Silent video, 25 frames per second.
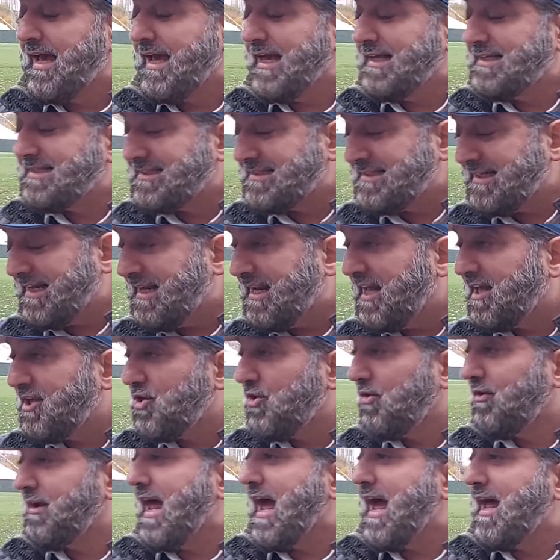is stealing
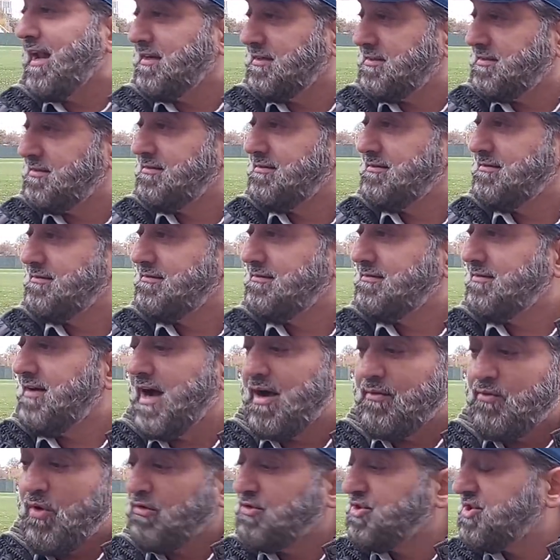your land,
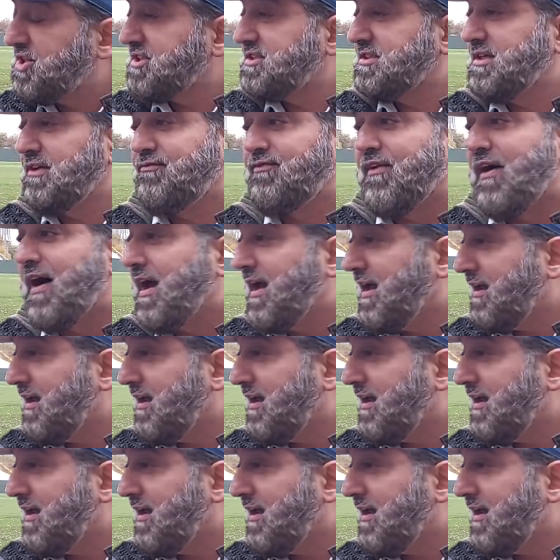I won't justify